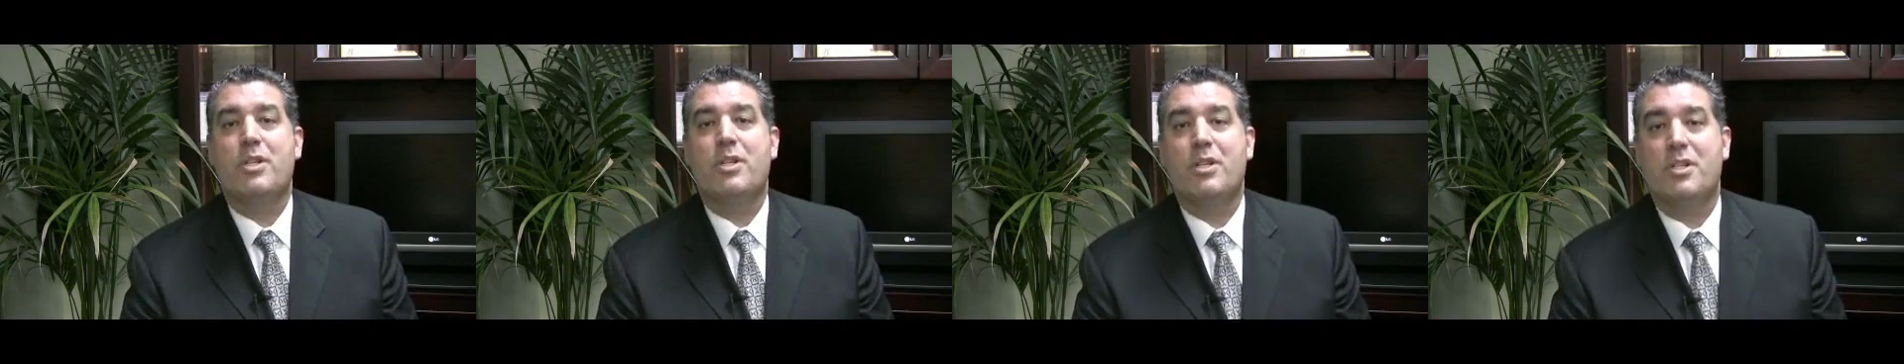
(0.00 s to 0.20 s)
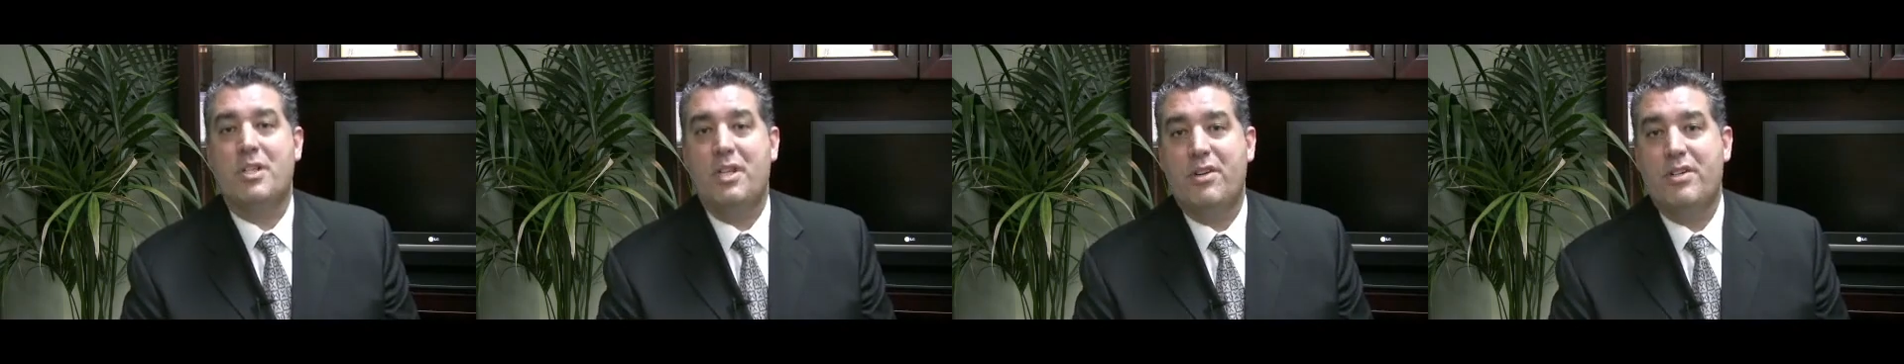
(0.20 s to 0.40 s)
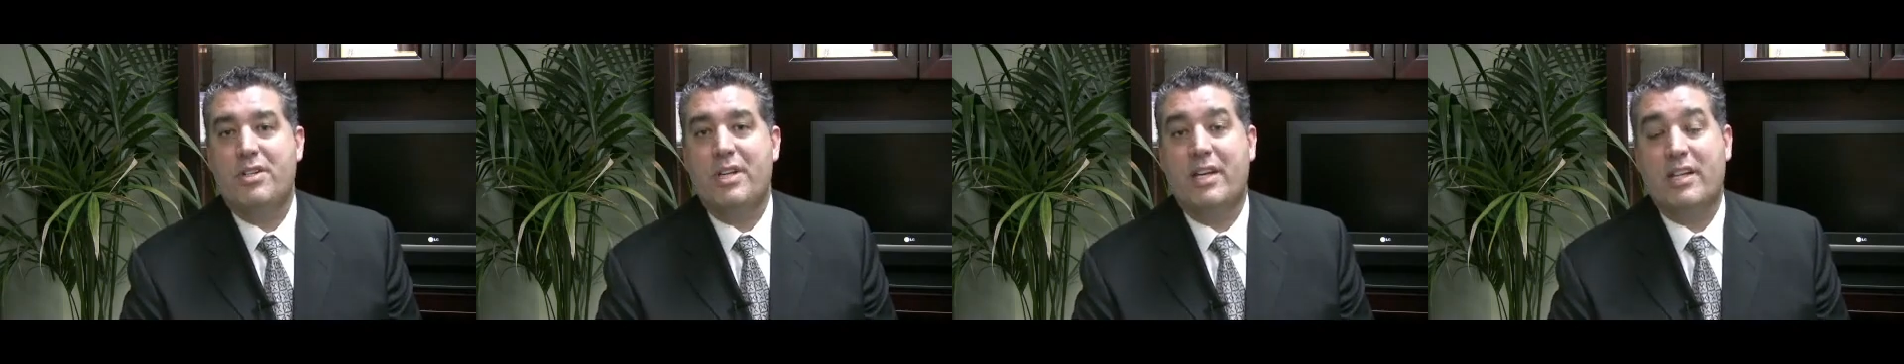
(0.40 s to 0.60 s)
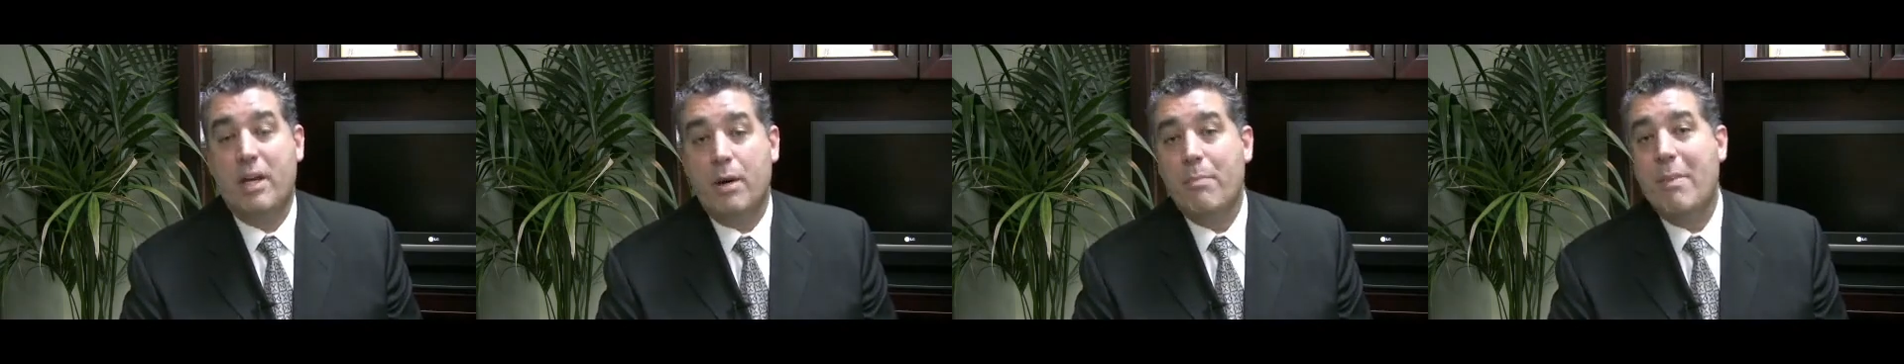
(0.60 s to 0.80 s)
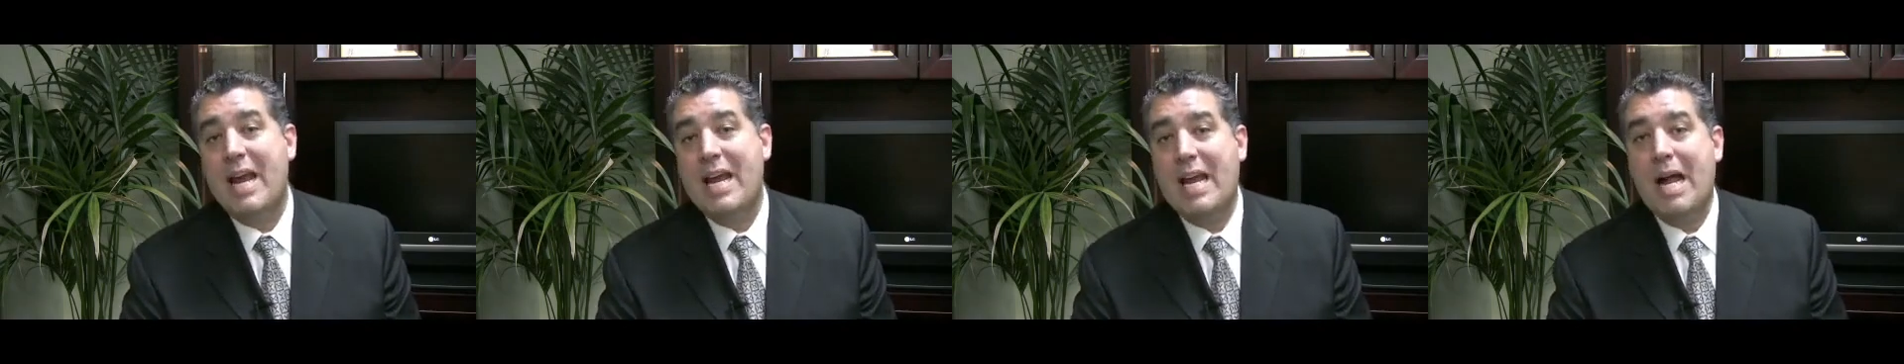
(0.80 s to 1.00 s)
disease that there
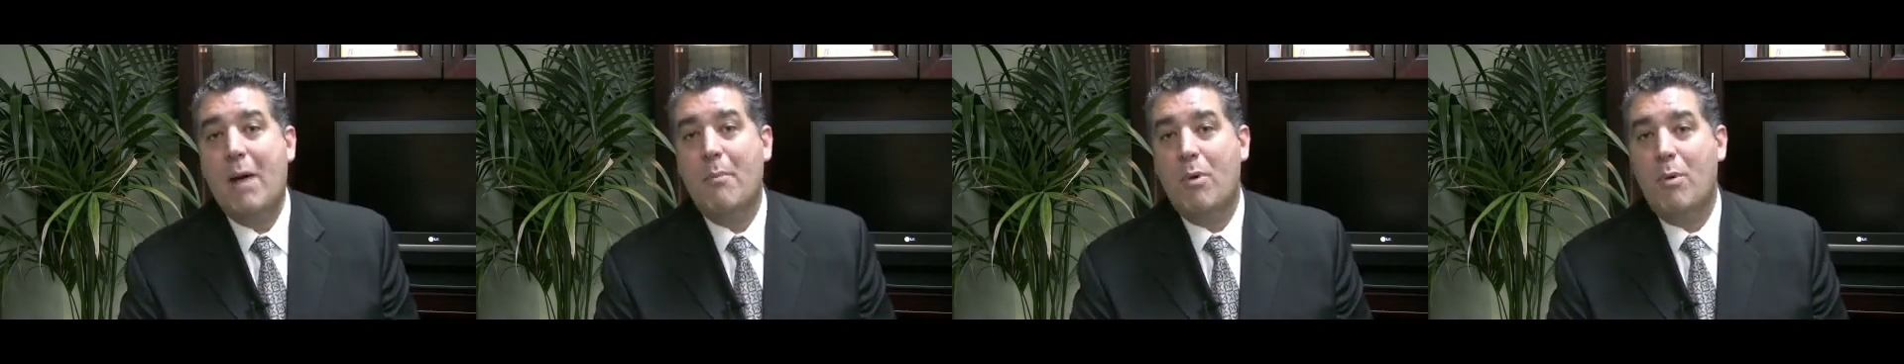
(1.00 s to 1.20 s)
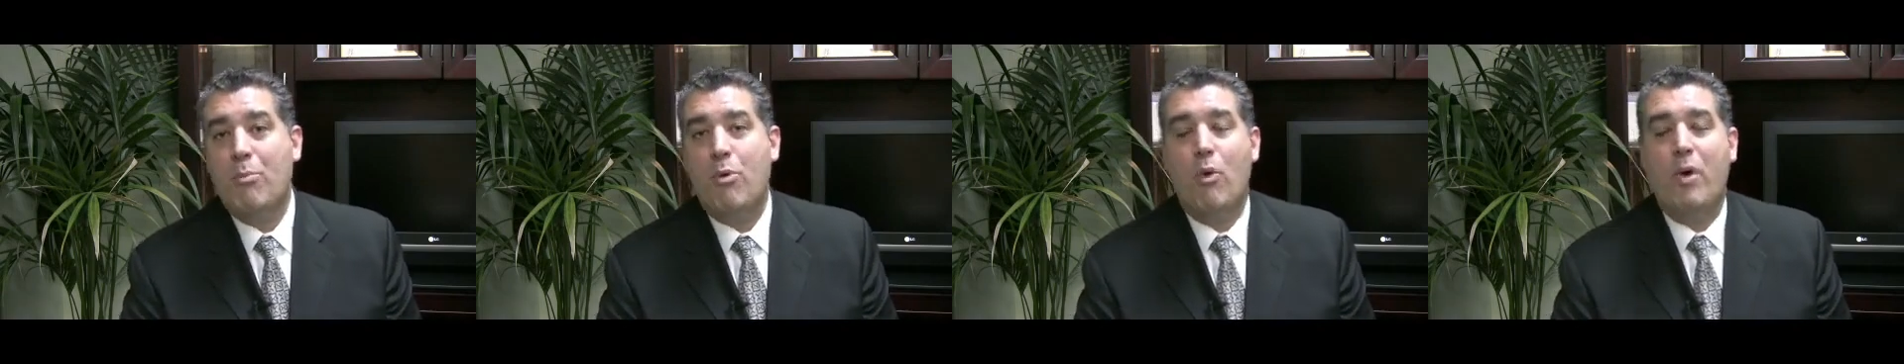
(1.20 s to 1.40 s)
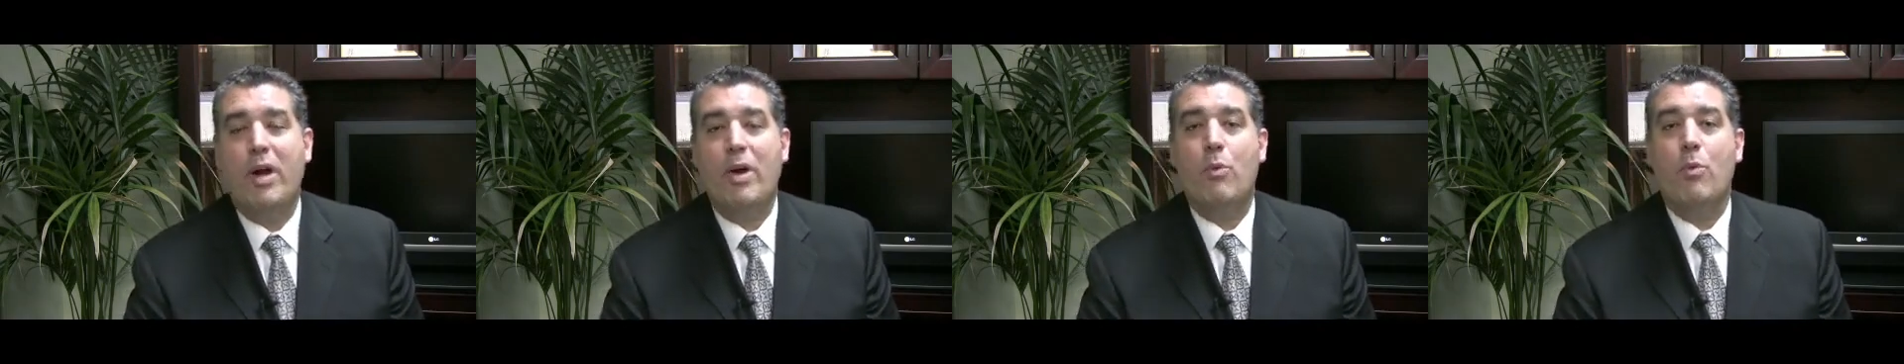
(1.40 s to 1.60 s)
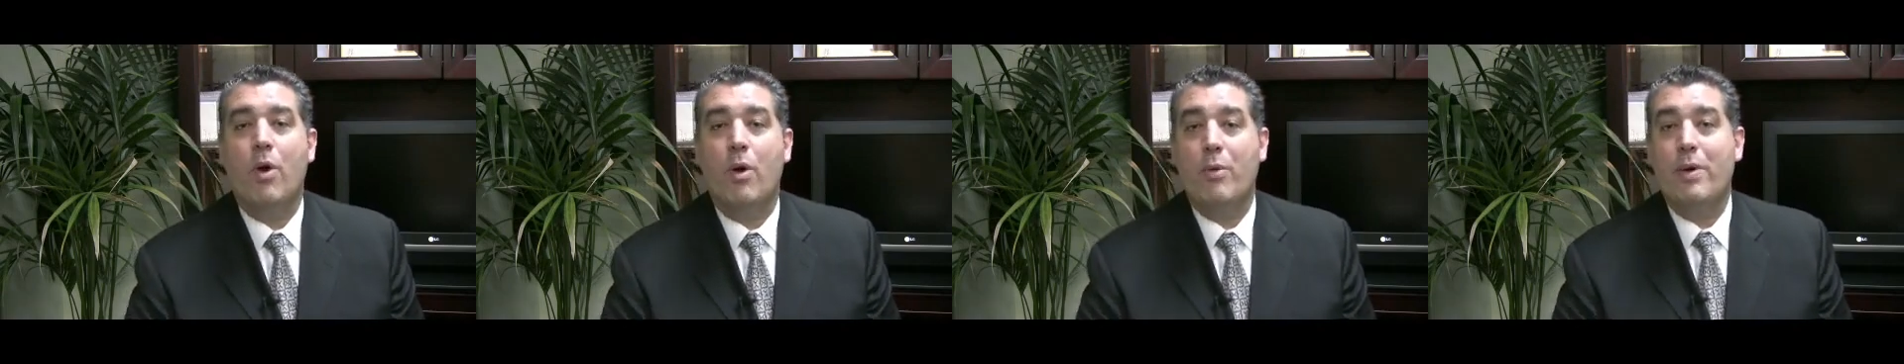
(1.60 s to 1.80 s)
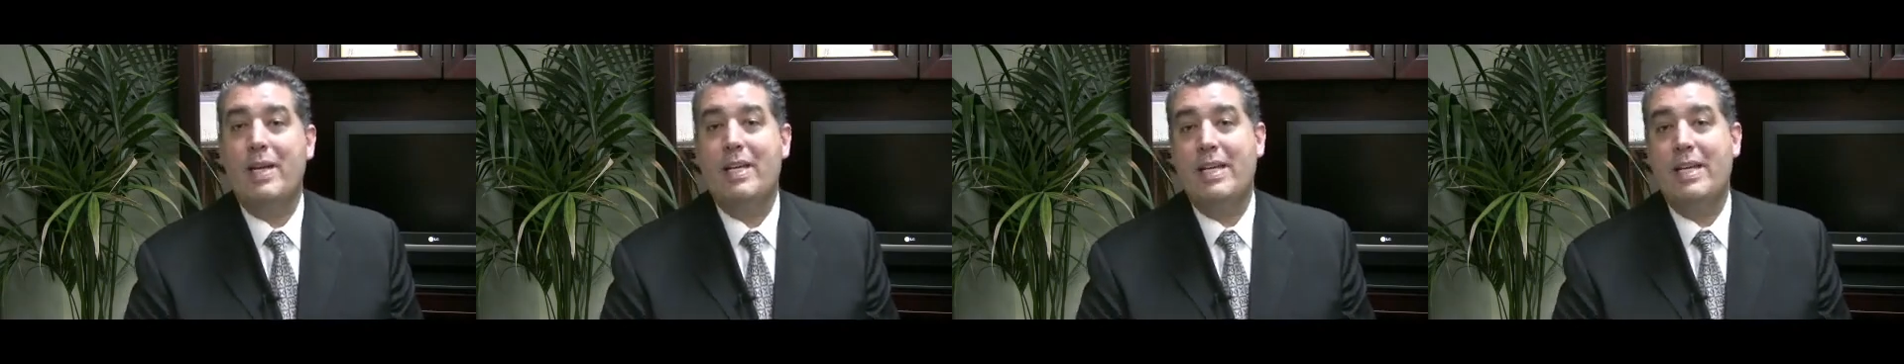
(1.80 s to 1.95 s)
may come a point where we